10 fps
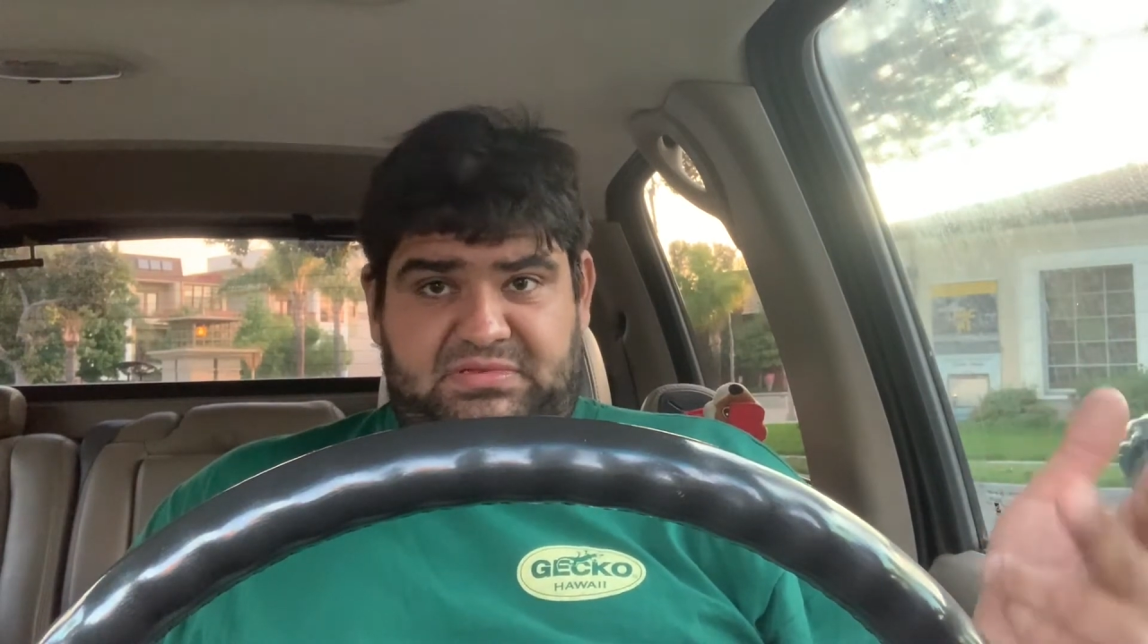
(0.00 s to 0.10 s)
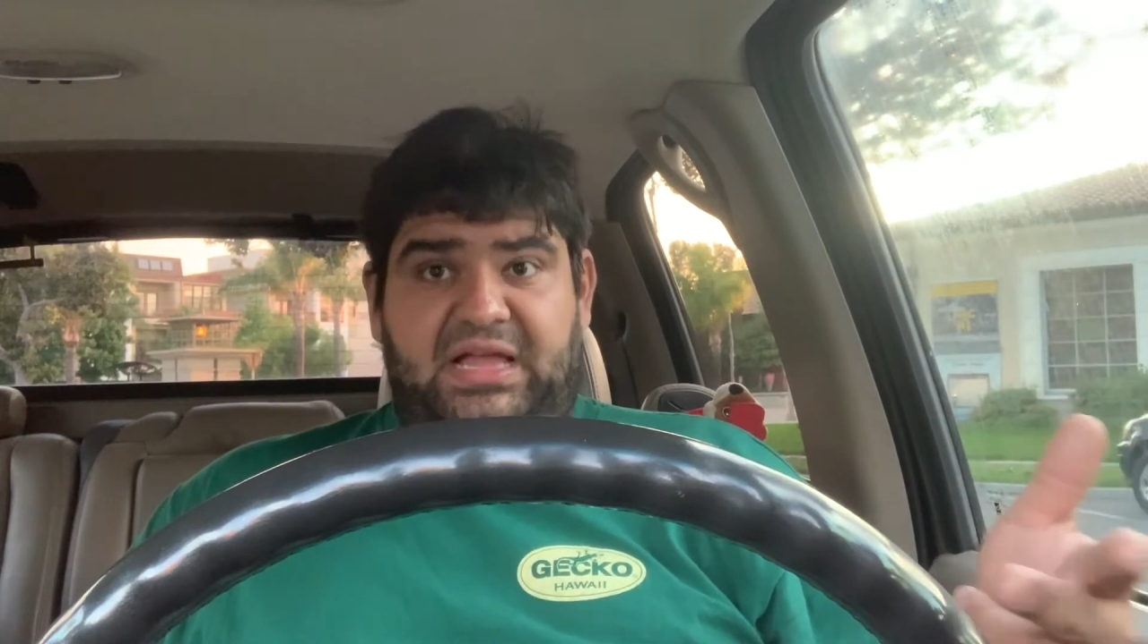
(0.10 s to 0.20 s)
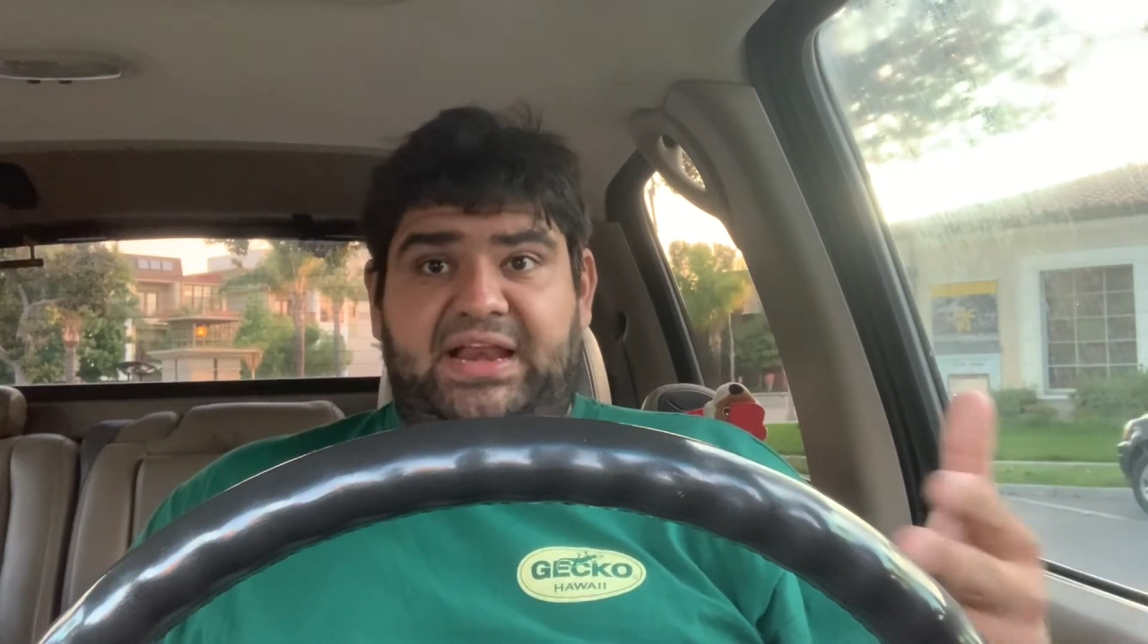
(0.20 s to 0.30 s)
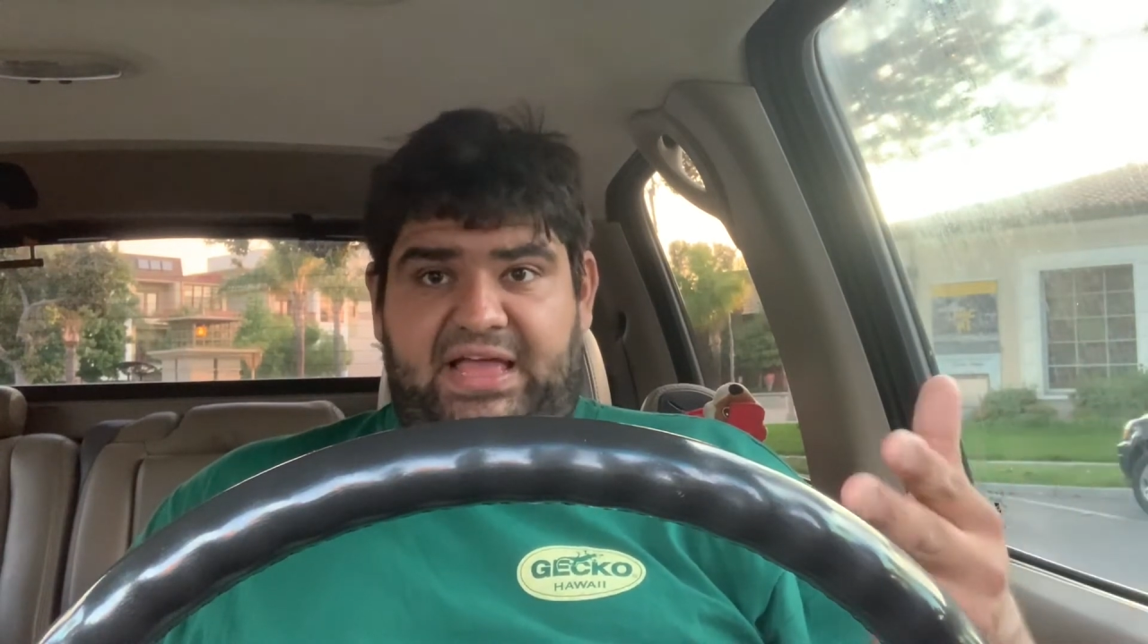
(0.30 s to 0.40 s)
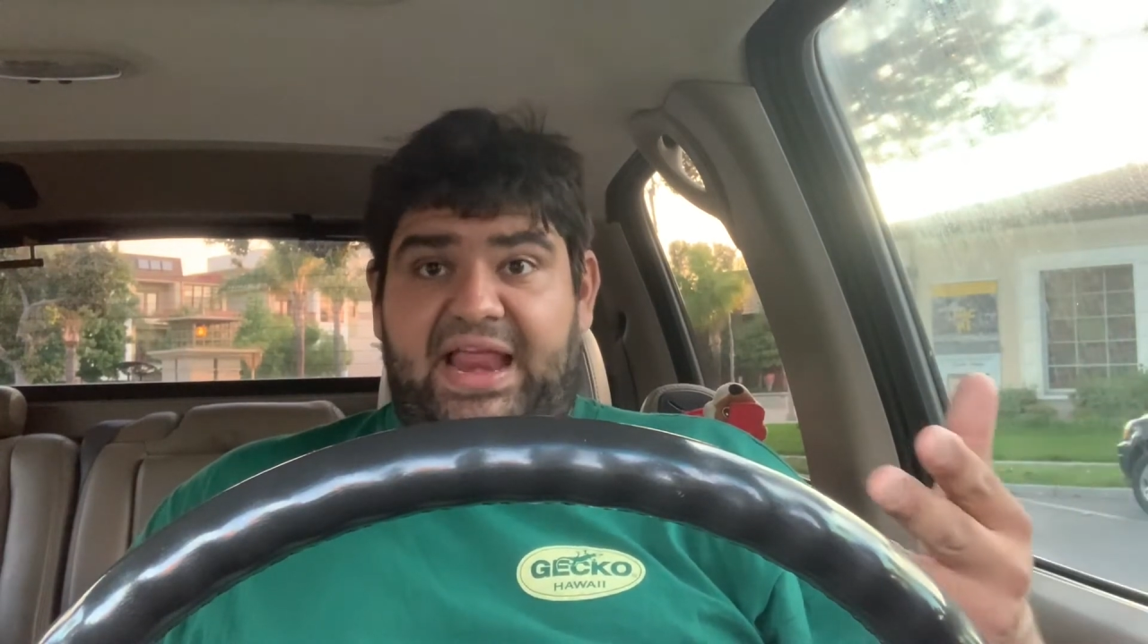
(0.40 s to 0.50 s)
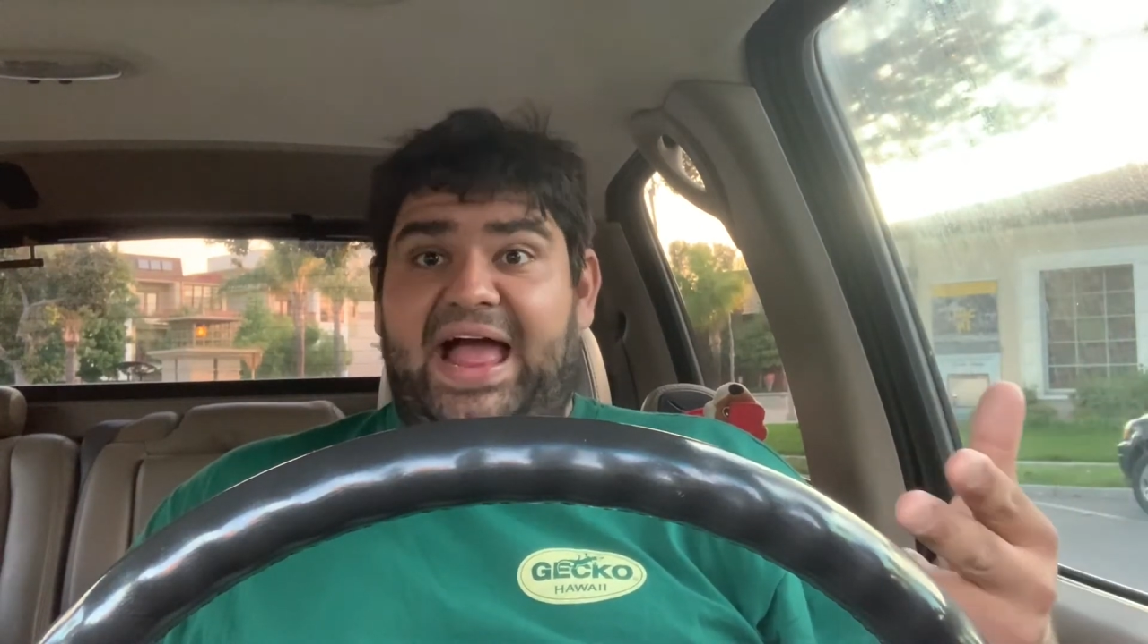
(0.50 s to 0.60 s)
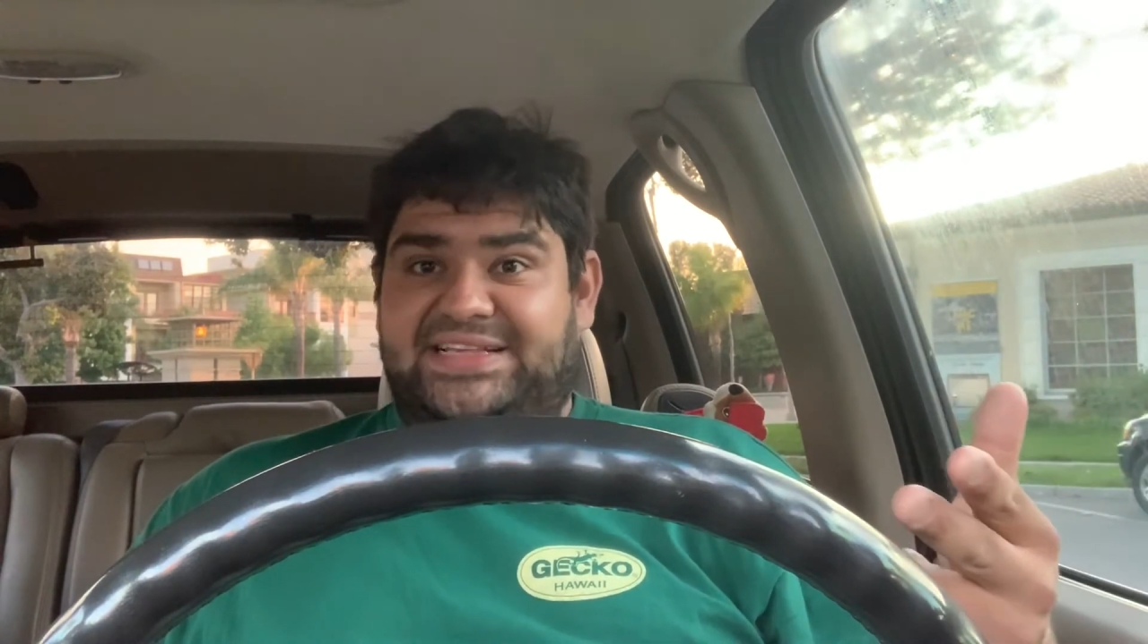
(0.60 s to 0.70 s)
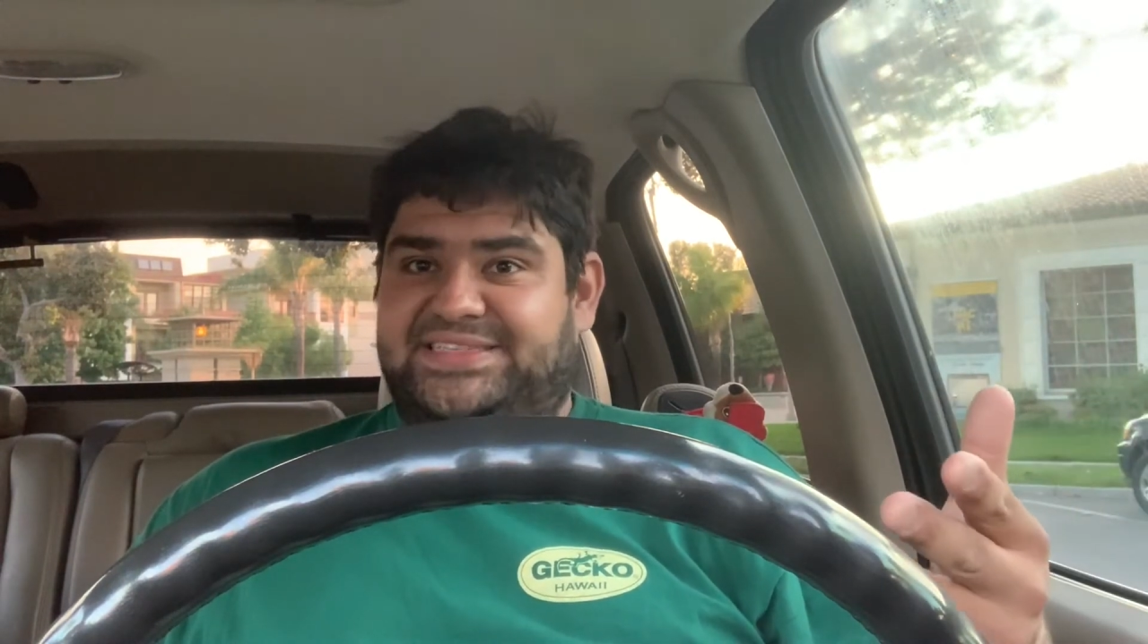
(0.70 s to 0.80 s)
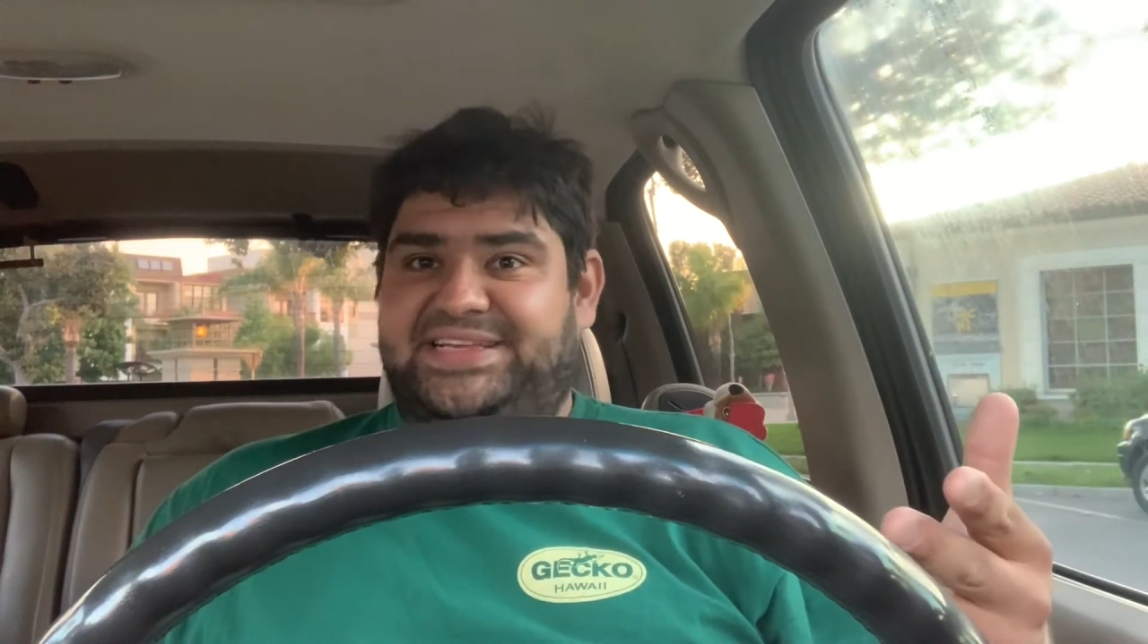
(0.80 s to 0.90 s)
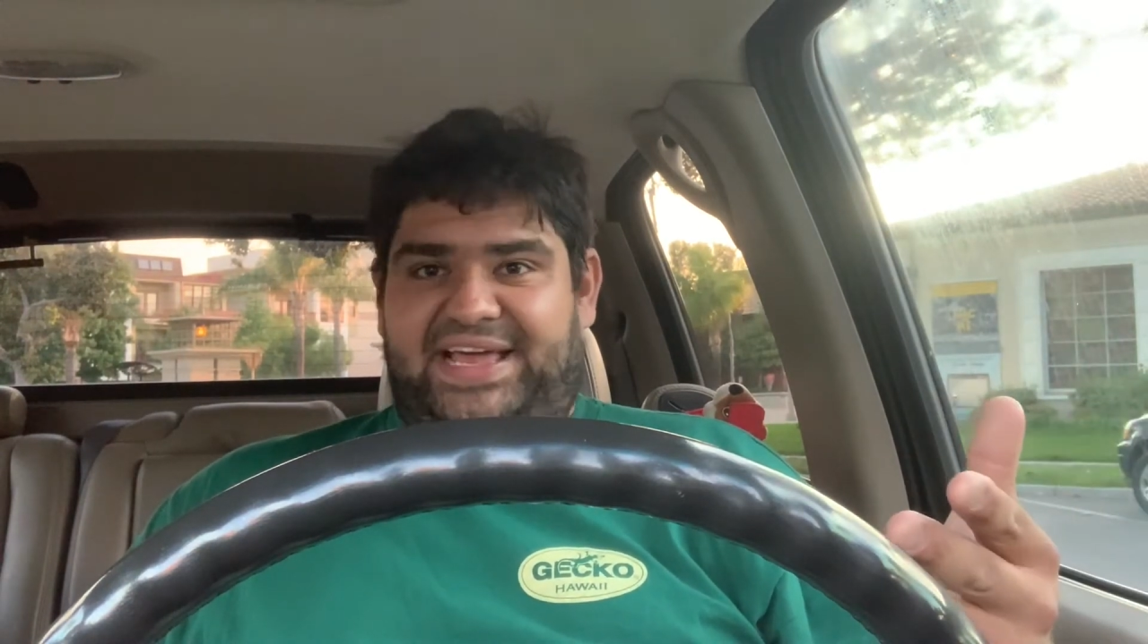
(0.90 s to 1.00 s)
an
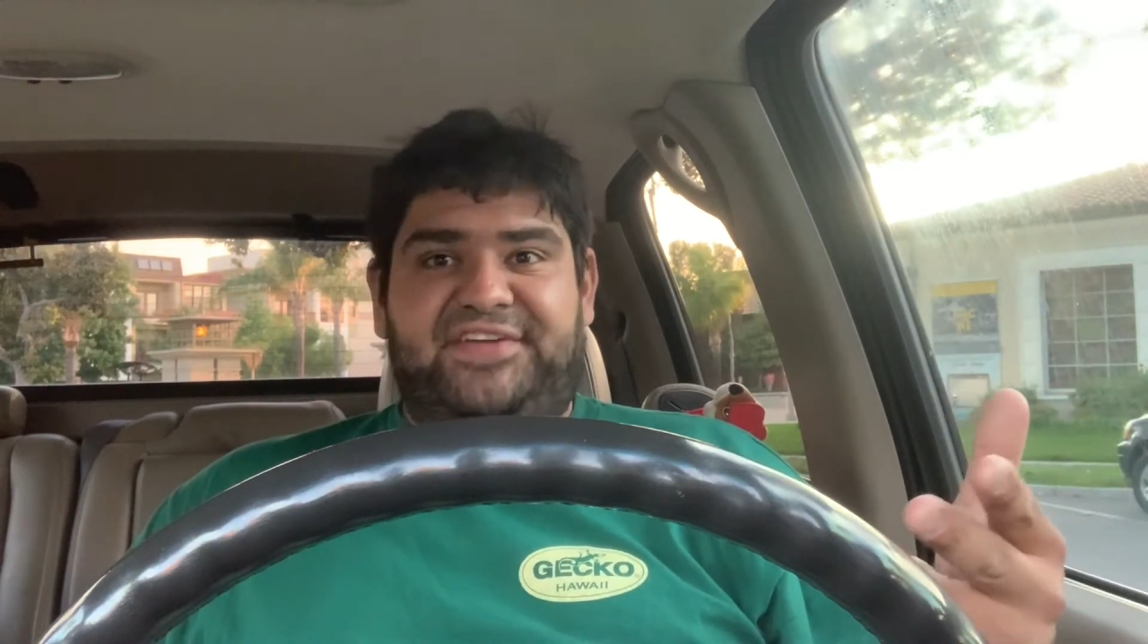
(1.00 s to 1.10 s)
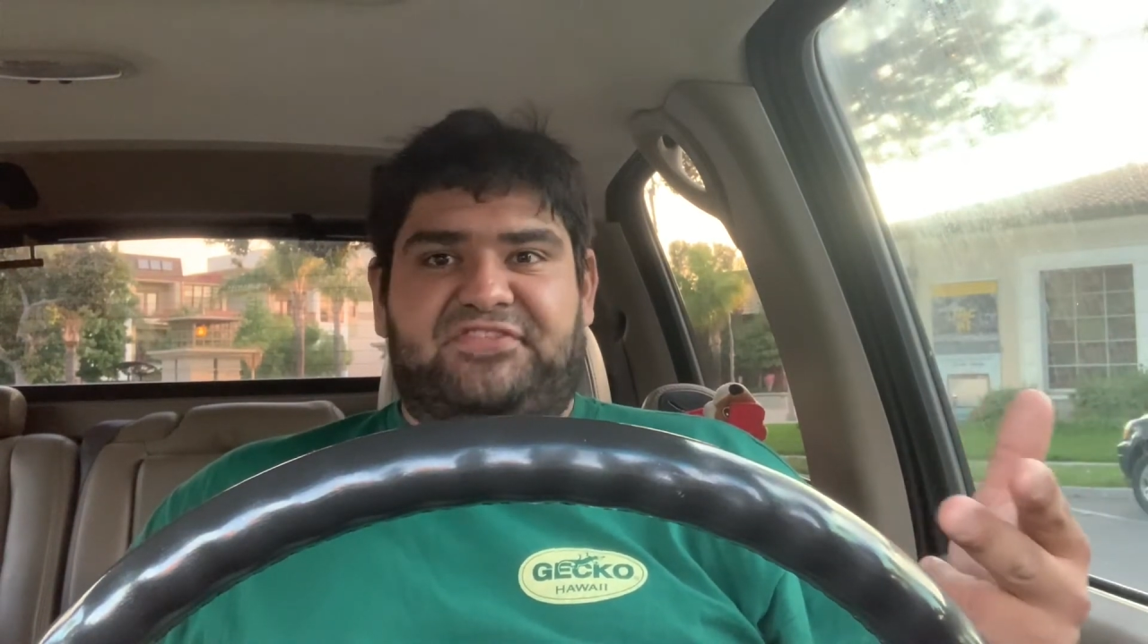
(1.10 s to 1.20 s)
Aztec